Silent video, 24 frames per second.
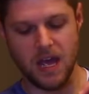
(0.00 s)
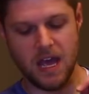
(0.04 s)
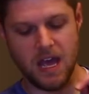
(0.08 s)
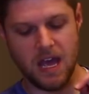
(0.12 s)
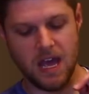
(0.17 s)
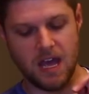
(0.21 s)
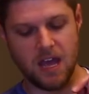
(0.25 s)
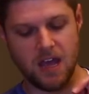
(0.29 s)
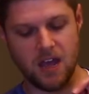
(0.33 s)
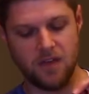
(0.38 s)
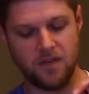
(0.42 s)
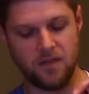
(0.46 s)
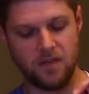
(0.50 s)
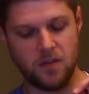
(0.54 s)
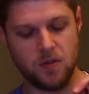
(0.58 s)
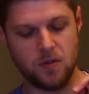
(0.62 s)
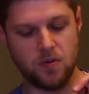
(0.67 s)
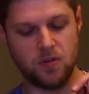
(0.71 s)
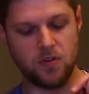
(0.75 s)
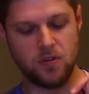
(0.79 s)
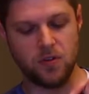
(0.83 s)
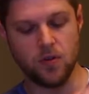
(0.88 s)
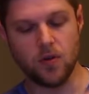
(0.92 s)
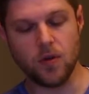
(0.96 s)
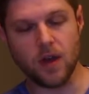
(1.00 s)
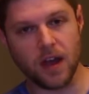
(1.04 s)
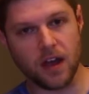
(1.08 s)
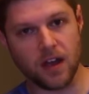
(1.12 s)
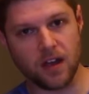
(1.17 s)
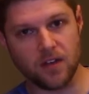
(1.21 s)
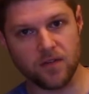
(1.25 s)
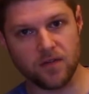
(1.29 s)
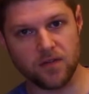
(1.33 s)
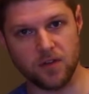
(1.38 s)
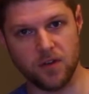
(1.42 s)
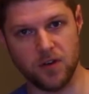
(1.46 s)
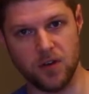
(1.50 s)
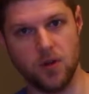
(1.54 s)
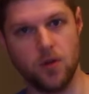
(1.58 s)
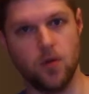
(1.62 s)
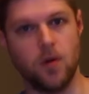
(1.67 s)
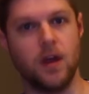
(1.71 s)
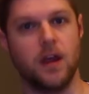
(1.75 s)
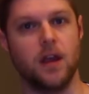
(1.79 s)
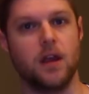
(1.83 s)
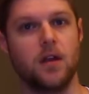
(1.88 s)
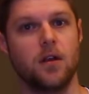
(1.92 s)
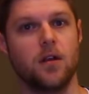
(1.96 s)
if you do have no
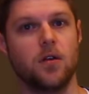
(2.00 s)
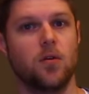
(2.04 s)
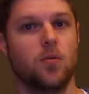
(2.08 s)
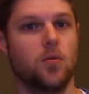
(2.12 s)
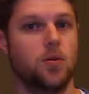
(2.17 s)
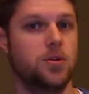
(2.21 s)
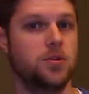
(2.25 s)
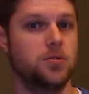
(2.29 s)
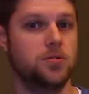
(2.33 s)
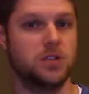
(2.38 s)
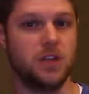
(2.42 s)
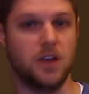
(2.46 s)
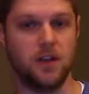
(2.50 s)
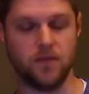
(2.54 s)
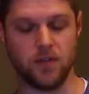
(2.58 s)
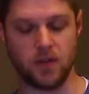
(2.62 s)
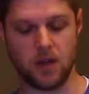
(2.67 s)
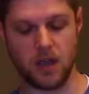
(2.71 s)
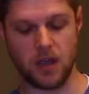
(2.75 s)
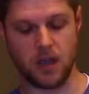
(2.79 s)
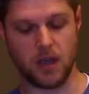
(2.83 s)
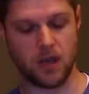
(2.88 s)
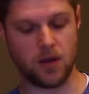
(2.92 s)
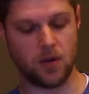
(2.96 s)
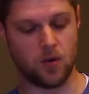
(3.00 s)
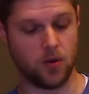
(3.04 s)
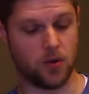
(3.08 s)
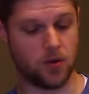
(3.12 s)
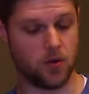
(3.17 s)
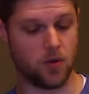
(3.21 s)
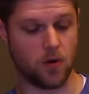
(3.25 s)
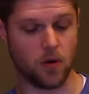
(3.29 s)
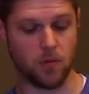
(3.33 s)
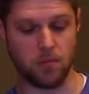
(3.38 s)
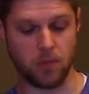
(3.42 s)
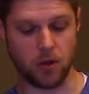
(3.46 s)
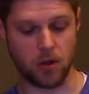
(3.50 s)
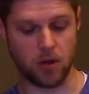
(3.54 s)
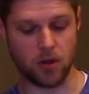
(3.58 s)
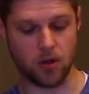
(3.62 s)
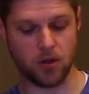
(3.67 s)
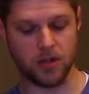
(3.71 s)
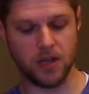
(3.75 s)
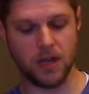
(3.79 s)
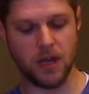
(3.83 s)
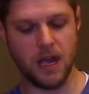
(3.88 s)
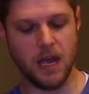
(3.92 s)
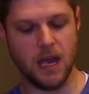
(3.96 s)
hair or you shave your head or you are
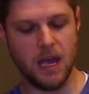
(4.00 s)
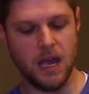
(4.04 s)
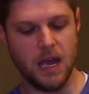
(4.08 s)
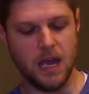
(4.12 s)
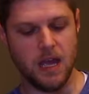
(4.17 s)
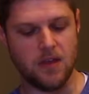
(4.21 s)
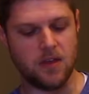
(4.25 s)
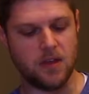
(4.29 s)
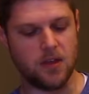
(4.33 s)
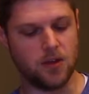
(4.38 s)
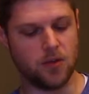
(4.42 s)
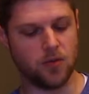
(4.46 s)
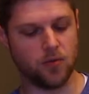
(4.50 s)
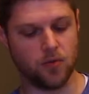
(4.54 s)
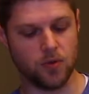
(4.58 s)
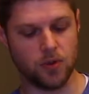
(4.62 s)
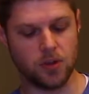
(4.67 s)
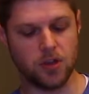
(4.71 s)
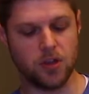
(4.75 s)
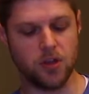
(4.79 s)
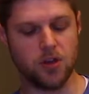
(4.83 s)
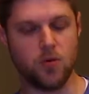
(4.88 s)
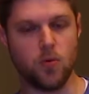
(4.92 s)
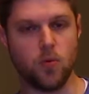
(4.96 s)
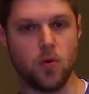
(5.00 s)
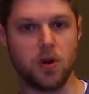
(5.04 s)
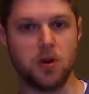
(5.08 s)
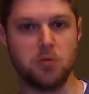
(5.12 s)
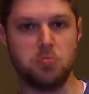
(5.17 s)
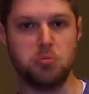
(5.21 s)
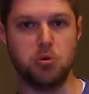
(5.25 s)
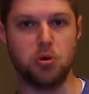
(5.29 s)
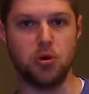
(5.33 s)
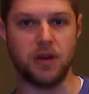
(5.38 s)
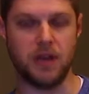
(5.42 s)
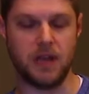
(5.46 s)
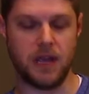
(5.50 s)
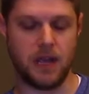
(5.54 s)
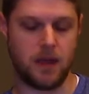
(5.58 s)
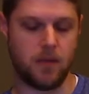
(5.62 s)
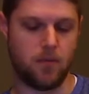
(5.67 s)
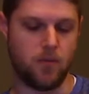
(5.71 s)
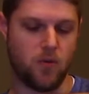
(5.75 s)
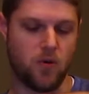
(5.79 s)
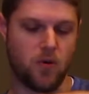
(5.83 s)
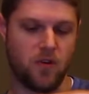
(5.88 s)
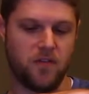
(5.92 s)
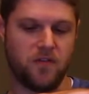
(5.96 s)
bald, then you're really going to want to put a
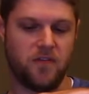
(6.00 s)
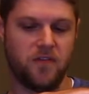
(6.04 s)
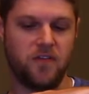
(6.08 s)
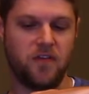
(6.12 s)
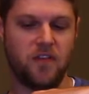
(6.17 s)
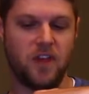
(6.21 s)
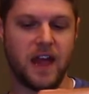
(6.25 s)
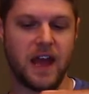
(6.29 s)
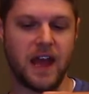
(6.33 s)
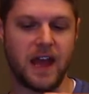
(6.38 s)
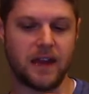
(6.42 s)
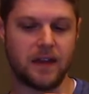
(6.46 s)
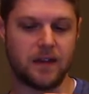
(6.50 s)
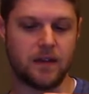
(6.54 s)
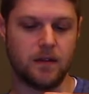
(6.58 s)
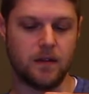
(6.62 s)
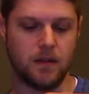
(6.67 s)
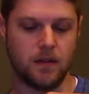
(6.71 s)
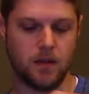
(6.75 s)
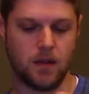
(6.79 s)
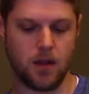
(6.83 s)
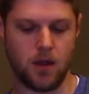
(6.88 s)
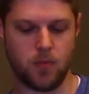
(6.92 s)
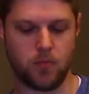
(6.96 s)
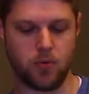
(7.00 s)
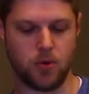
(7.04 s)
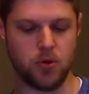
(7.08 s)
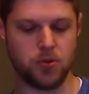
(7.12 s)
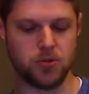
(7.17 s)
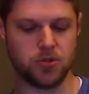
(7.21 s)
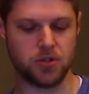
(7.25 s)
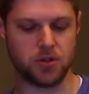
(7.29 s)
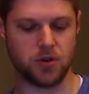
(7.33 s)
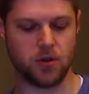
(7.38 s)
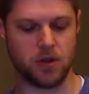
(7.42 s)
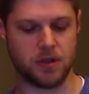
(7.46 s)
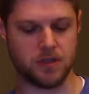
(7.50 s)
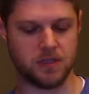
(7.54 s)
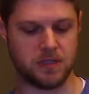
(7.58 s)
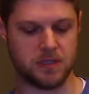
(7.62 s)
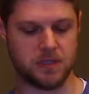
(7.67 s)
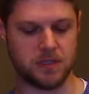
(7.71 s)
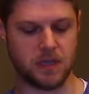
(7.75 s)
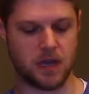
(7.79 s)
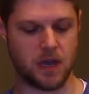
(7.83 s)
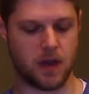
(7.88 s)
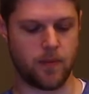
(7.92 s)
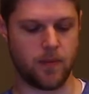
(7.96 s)
more flat approach across the
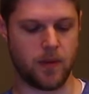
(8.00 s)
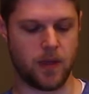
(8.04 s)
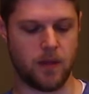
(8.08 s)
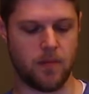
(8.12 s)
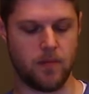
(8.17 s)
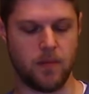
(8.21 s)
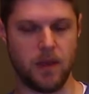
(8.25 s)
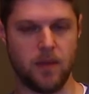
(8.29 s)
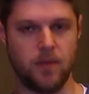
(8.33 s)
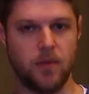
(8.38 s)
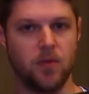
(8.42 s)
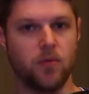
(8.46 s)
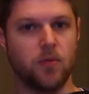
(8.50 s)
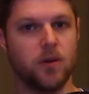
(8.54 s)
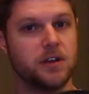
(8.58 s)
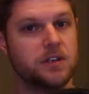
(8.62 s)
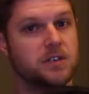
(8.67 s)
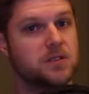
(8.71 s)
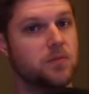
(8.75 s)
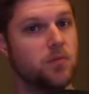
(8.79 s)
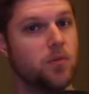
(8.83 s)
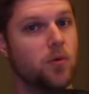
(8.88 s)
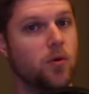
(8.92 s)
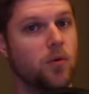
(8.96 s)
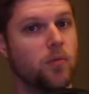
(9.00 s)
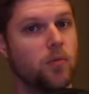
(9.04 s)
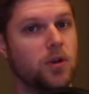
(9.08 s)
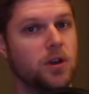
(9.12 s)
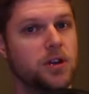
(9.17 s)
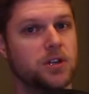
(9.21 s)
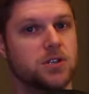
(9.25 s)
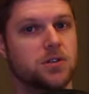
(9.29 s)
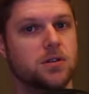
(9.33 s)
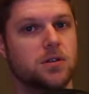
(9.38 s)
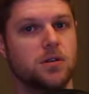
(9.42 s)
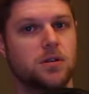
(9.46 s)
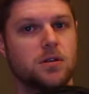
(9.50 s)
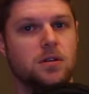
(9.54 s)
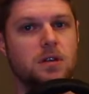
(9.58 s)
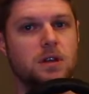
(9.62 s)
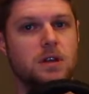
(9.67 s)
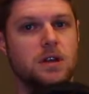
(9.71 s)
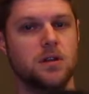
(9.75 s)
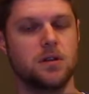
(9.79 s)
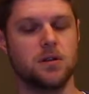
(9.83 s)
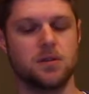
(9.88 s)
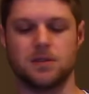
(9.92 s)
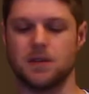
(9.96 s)
top and maybe rest more pressure on your
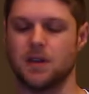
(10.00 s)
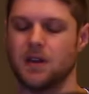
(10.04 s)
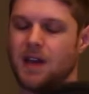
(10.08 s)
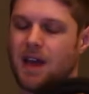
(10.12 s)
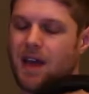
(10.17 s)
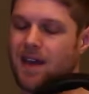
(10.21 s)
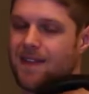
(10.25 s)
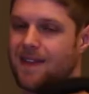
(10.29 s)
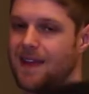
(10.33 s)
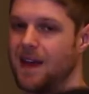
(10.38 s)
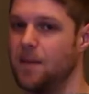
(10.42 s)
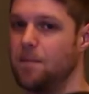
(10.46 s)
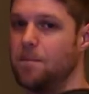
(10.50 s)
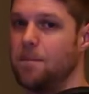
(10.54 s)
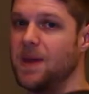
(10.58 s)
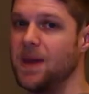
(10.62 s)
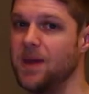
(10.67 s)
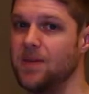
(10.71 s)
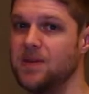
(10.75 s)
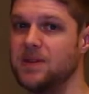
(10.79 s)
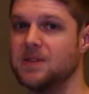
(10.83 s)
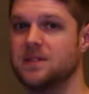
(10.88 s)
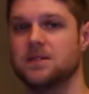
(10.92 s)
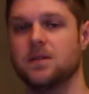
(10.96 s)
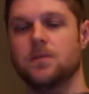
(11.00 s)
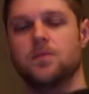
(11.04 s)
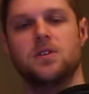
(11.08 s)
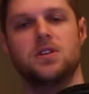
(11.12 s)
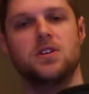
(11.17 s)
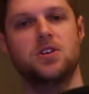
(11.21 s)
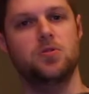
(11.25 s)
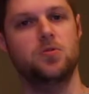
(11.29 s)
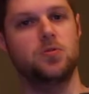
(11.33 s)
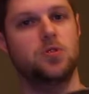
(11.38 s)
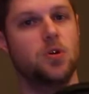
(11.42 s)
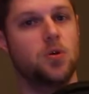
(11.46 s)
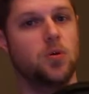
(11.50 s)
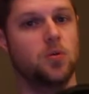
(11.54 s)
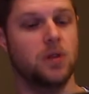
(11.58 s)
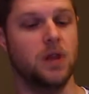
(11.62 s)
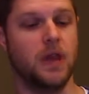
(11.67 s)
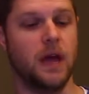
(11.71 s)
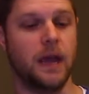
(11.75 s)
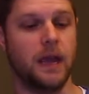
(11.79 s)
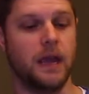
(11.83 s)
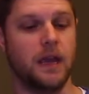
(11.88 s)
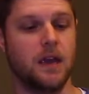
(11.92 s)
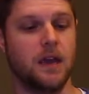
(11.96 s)
ears. And that may be something you don't
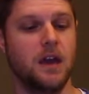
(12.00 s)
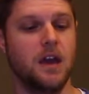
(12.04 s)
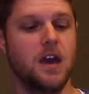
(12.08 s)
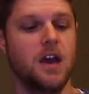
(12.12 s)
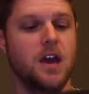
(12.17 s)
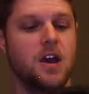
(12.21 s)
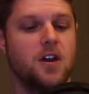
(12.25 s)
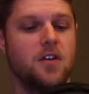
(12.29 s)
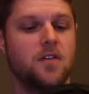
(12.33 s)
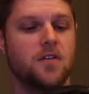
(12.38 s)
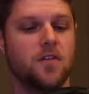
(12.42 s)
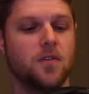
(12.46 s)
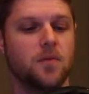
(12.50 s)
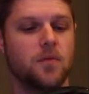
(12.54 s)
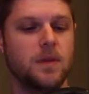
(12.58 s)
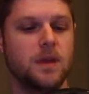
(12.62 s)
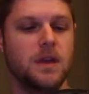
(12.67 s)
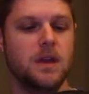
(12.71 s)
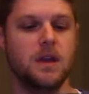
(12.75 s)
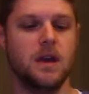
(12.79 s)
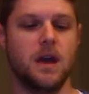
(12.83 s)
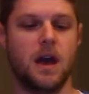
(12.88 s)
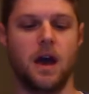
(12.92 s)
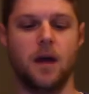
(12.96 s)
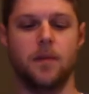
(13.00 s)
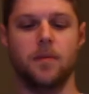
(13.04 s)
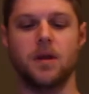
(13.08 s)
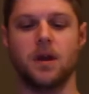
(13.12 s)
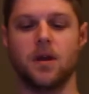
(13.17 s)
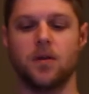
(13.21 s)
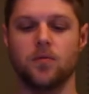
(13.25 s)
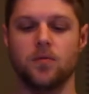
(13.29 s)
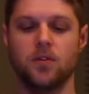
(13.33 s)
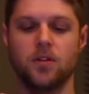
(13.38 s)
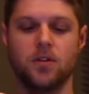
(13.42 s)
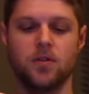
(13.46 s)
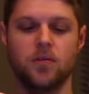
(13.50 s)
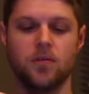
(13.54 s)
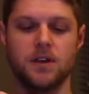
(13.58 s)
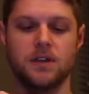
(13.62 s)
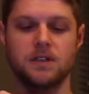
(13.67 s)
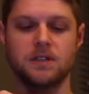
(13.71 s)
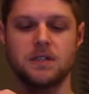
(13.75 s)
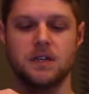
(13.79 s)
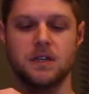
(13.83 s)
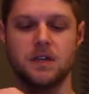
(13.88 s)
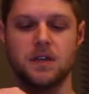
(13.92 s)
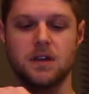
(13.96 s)
like. For me, I'm not really
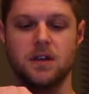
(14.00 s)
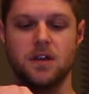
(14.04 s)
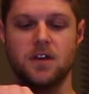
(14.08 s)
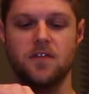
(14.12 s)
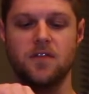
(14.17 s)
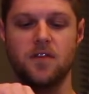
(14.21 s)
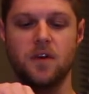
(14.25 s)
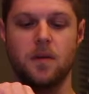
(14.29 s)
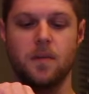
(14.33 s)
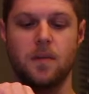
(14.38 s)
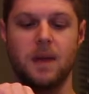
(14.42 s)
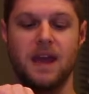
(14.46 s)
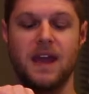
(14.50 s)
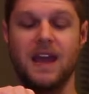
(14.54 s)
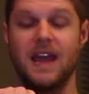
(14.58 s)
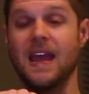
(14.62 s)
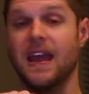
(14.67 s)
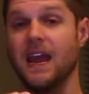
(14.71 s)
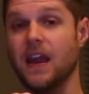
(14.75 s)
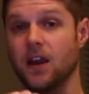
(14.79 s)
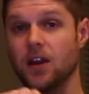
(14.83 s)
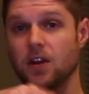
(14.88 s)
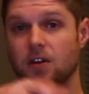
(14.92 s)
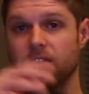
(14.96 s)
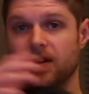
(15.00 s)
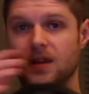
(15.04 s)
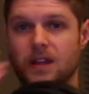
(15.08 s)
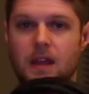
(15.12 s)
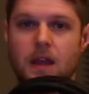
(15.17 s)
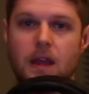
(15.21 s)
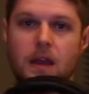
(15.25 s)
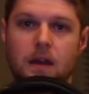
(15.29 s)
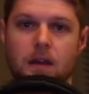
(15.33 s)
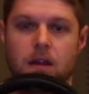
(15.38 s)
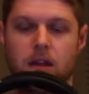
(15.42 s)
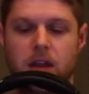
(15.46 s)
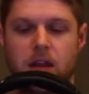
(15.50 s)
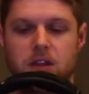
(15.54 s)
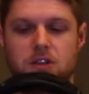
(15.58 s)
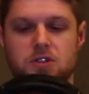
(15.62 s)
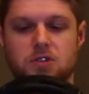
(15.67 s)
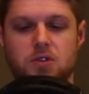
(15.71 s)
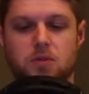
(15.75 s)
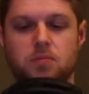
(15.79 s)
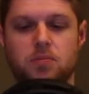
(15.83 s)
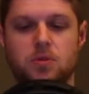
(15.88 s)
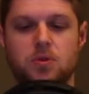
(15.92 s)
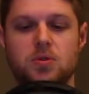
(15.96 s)
resting enough on my hair to gain an
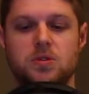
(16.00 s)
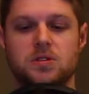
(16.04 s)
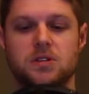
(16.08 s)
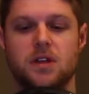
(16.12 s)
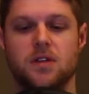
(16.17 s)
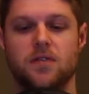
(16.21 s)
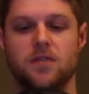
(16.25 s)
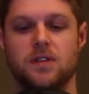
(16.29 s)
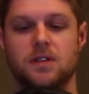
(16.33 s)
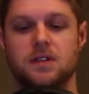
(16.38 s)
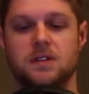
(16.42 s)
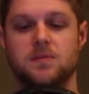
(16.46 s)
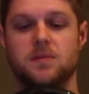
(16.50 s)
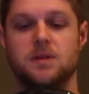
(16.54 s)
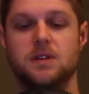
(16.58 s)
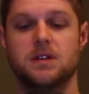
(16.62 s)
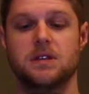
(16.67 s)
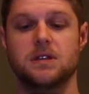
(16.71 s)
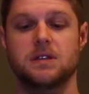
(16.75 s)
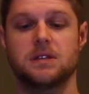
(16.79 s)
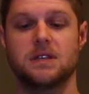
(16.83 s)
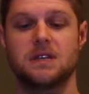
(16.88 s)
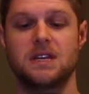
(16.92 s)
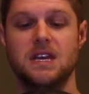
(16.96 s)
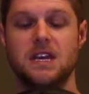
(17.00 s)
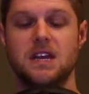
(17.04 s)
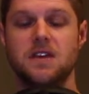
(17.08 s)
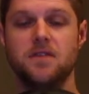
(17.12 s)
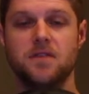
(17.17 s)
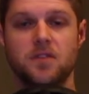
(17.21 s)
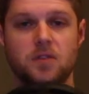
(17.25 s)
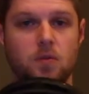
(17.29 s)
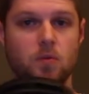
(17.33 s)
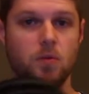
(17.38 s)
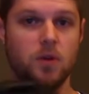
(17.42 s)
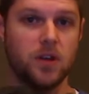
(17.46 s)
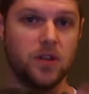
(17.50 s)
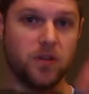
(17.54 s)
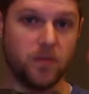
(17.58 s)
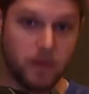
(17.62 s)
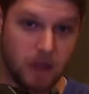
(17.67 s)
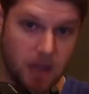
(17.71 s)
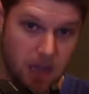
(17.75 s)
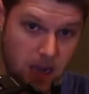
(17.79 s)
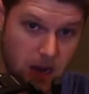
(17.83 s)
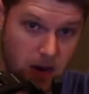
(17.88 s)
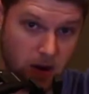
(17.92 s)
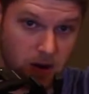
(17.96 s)
extra boost off of these, because even with
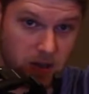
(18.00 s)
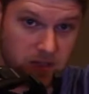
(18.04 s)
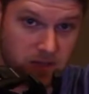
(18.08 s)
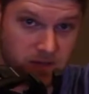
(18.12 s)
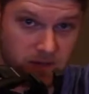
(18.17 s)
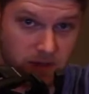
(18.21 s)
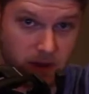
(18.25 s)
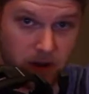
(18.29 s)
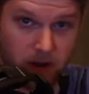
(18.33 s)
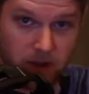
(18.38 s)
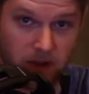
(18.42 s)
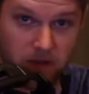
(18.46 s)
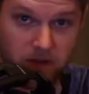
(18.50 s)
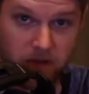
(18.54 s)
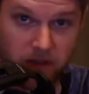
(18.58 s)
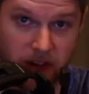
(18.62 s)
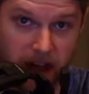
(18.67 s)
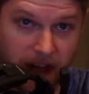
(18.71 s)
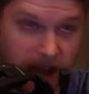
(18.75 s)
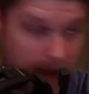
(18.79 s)
my hair, it's fairly flat